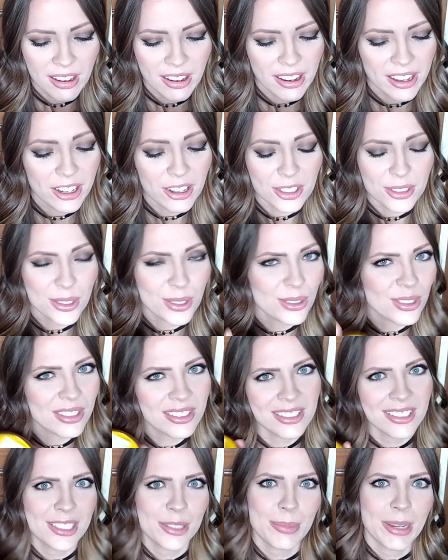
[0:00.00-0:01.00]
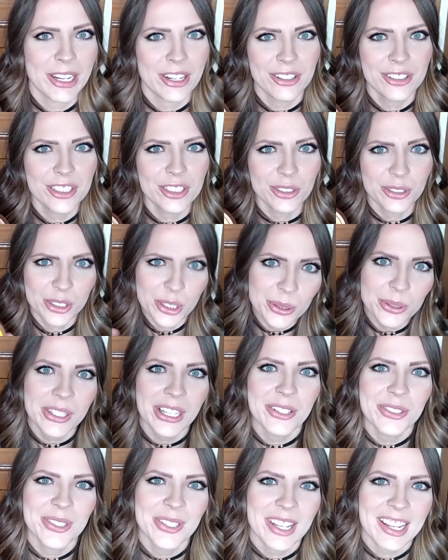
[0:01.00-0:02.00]
it also doesn't expire till
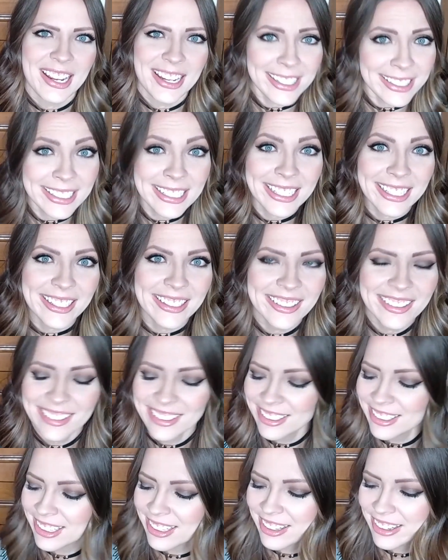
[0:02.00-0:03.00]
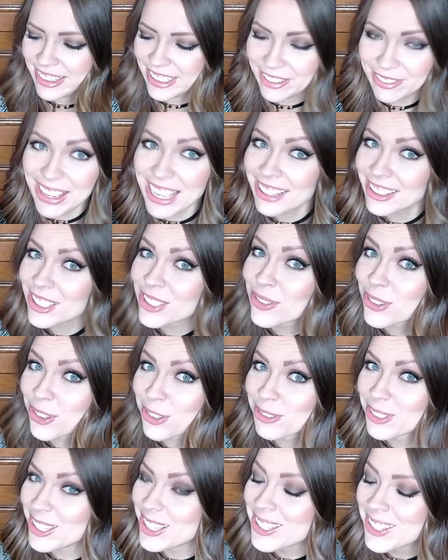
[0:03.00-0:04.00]
2018. And I've had this for a
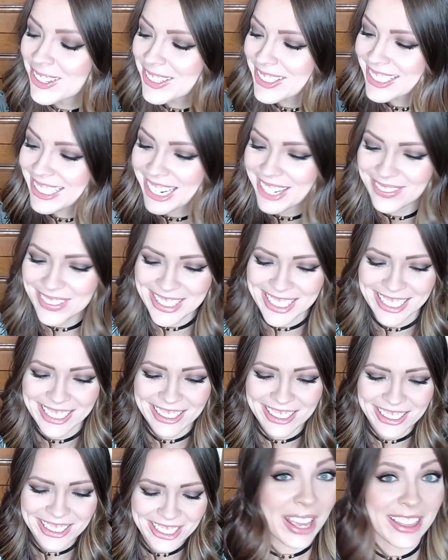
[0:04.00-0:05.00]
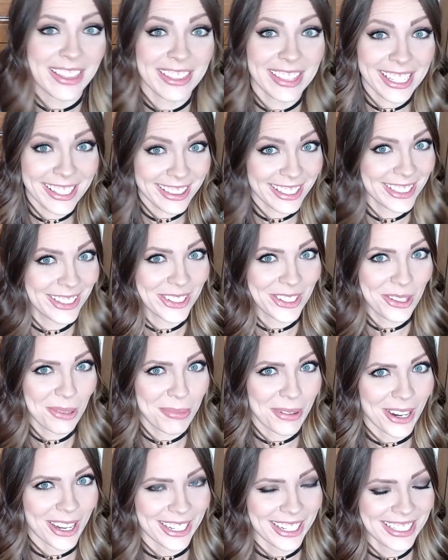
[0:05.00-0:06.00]
really long time as it is. I think that's all the
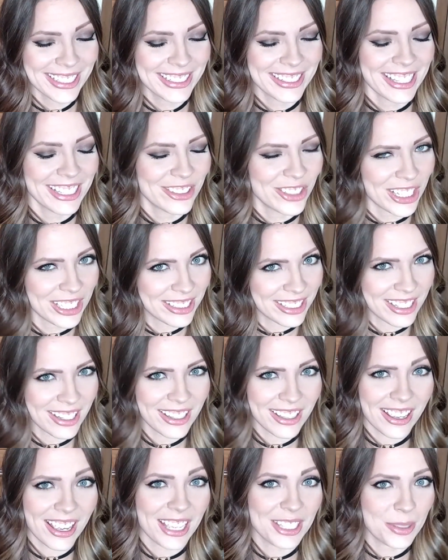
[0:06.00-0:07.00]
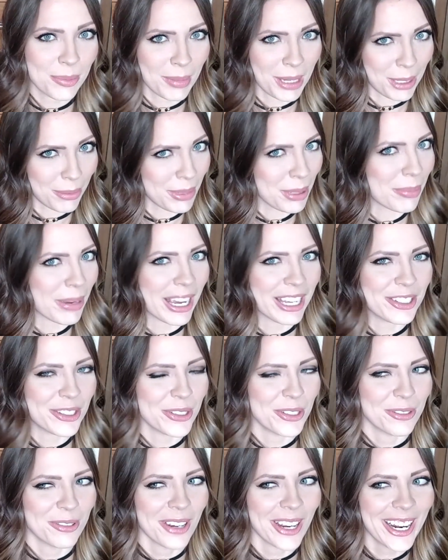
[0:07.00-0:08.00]
products that Jessica has made me buy
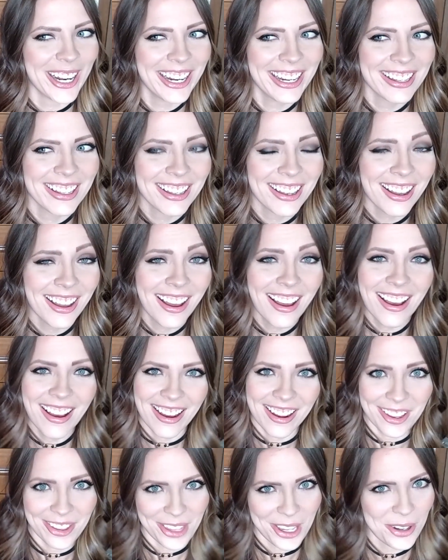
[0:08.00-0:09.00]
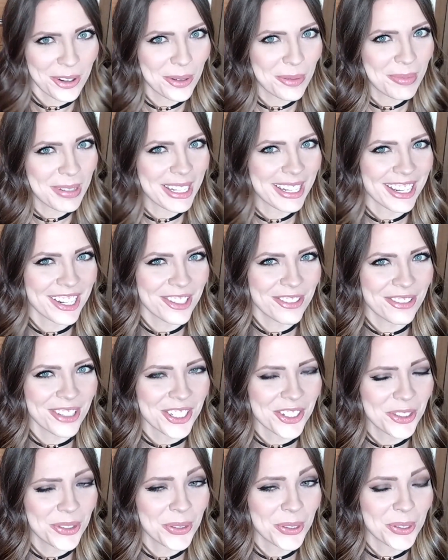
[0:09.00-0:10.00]
so far. I thought it would be kind of
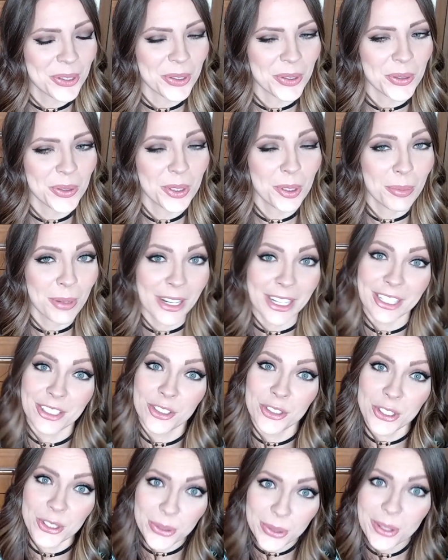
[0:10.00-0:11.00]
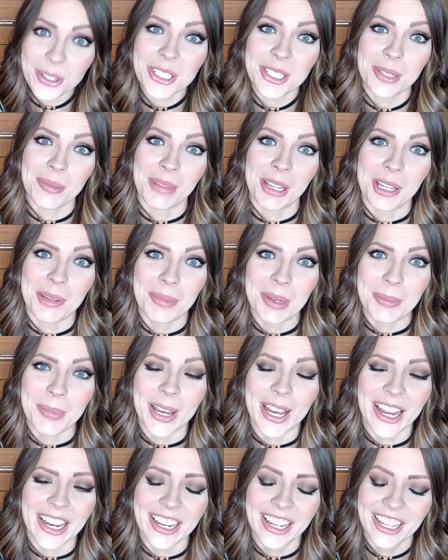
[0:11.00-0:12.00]
fun to include the products she's going to make me
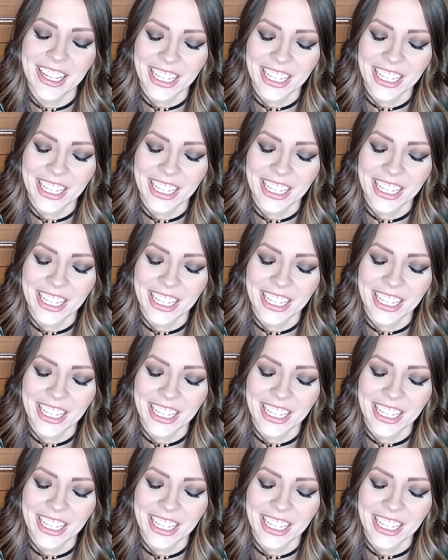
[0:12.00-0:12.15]
buy,